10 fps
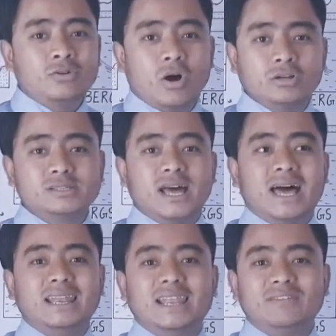rocks
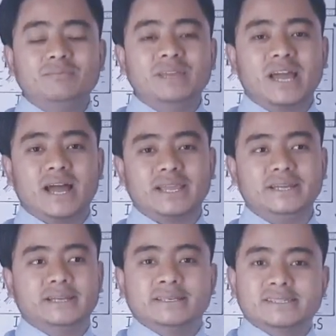are left
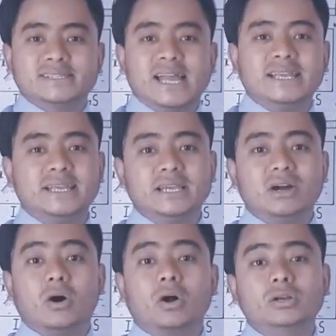behind
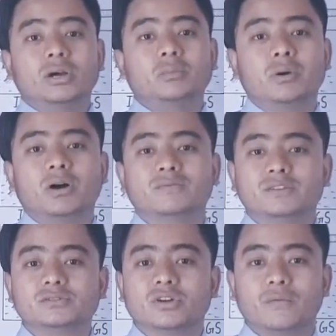standing on top of the
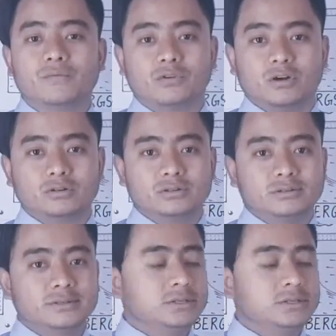soft rock.